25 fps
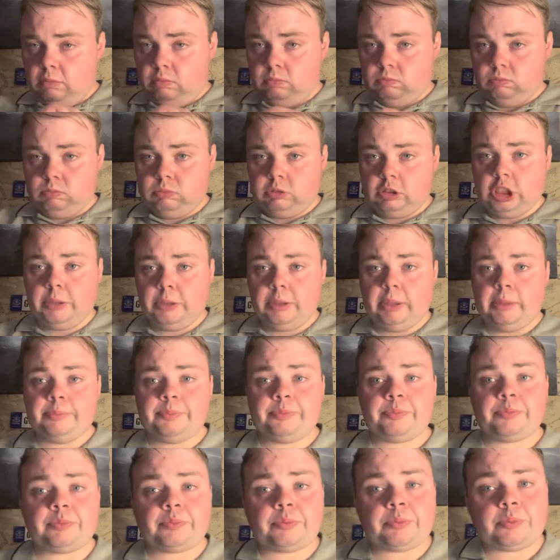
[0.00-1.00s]
Excuse me.
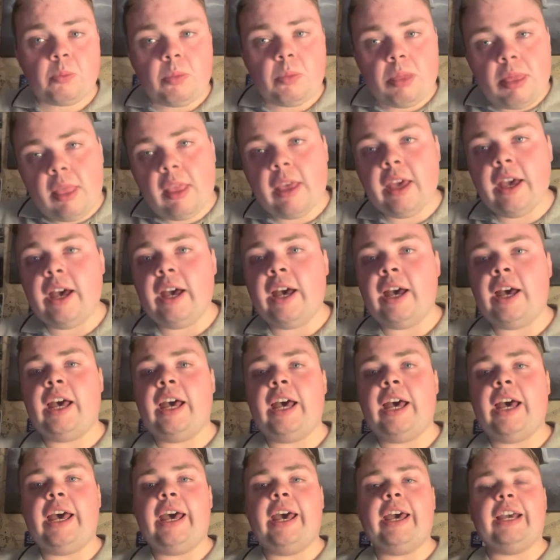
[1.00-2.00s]
Uh,
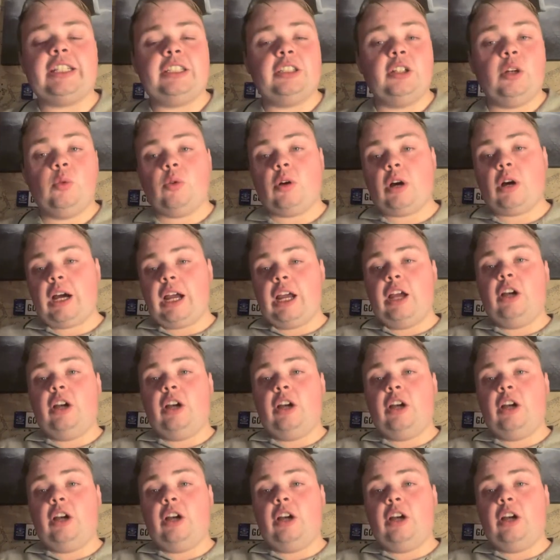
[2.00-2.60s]
and you know what?